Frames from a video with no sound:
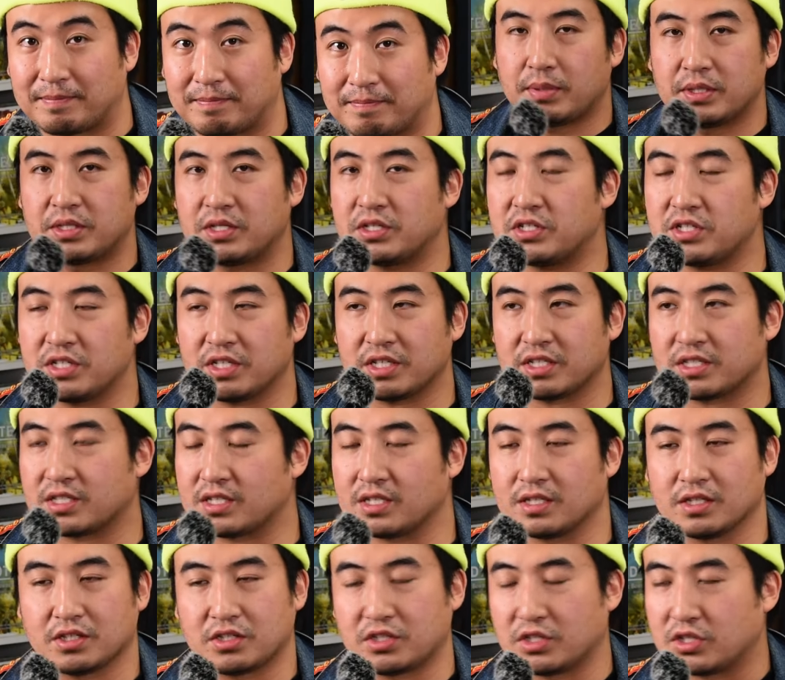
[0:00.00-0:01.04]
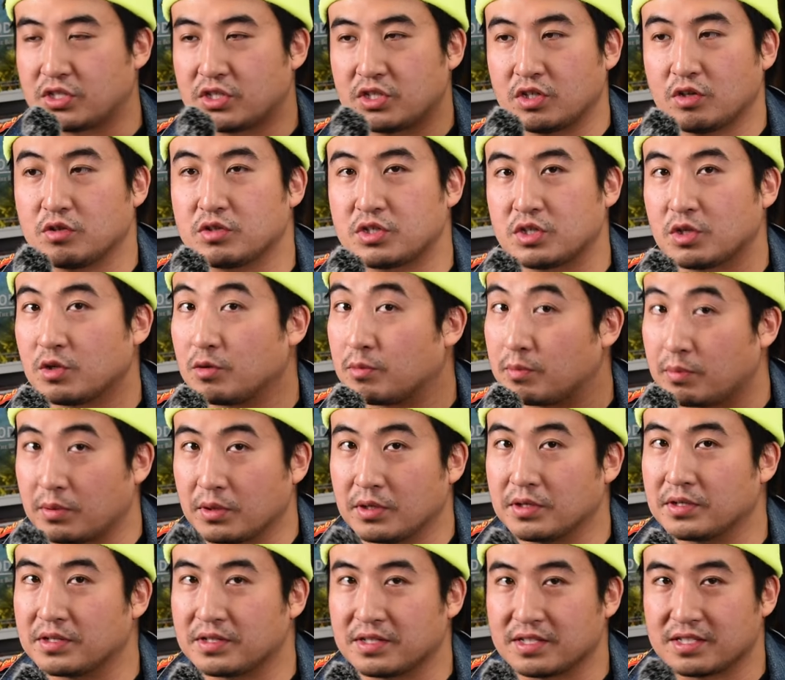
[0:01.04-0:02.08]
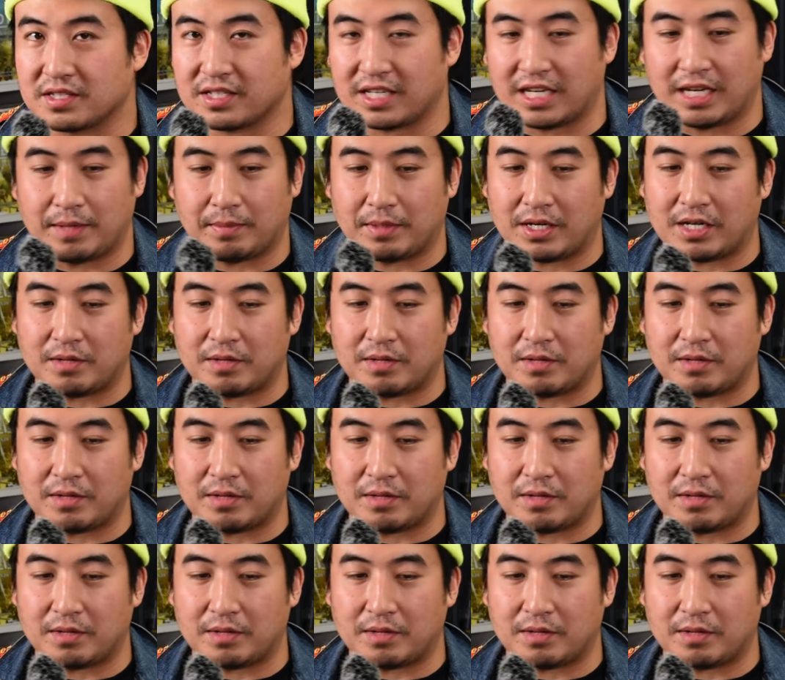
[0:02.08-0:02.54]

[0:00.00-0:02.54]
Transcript: Positioning skills just so important in this game.